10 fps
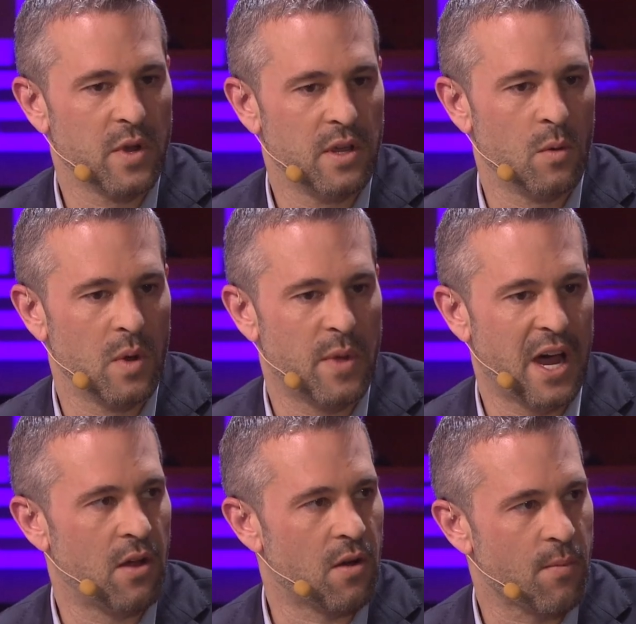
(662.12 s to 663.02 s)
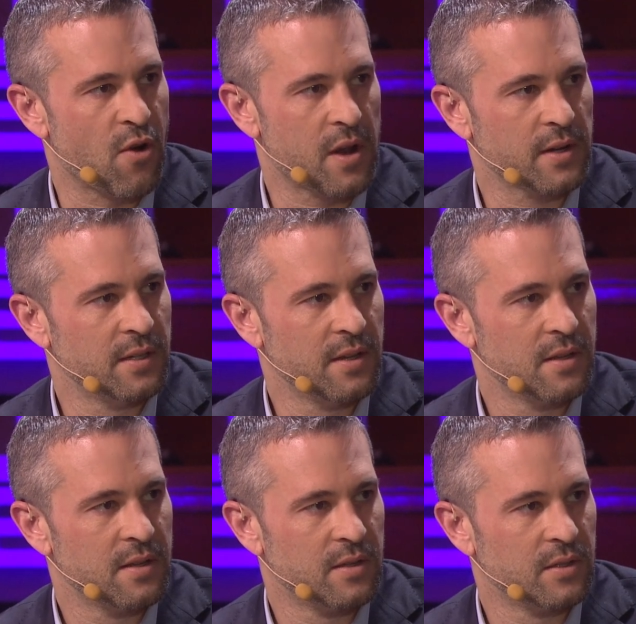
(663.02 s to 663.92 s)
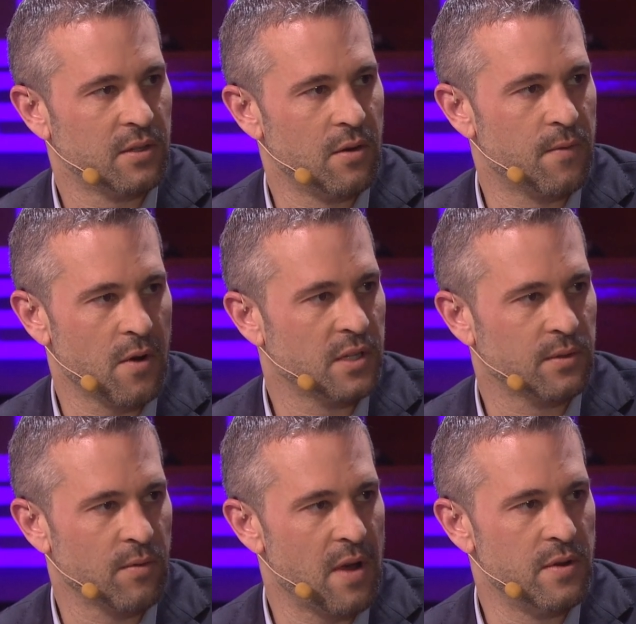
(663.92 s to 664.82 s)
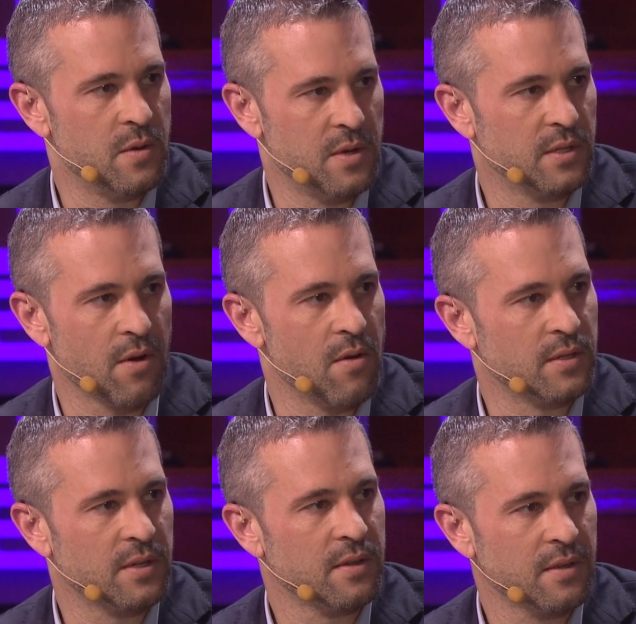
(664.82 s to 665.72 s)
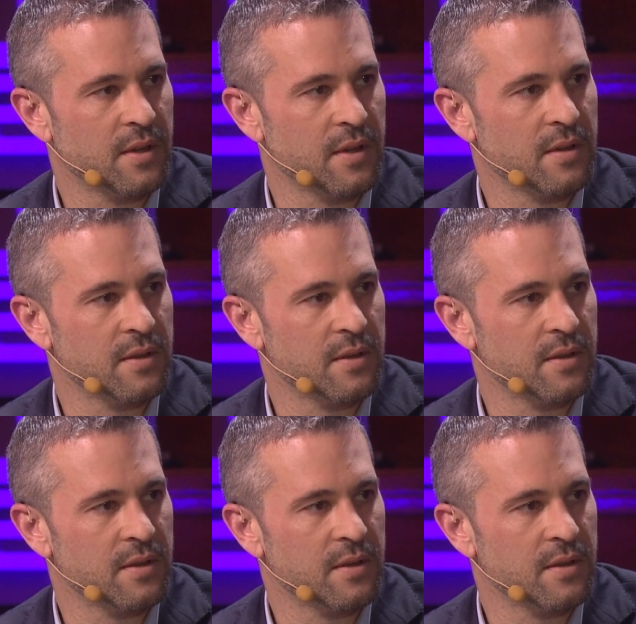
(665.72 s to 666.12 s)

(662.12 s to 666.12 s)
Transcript: we, you know, we buy all our product. Okay. So for us, revenue so is gross. Okay.